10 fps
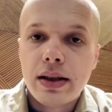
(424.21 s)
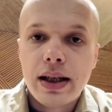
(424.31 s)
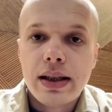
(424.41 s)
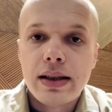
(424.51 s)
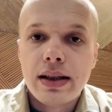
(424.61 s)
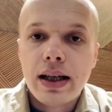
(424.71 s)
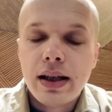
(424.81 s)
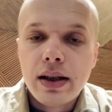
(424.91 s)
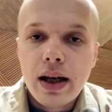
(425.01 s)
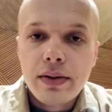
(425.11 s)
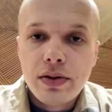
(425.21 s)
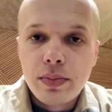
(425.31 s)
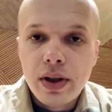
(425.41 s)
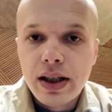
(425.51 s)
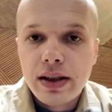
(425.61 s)
And in the end, after
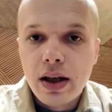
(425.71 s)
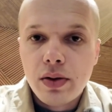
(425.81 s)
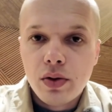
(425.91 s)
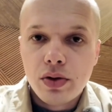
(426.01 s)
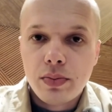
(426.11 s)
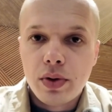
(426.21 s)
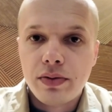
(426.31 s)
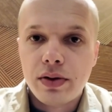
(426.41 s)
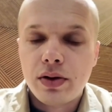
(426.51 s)
breaking down all the profit,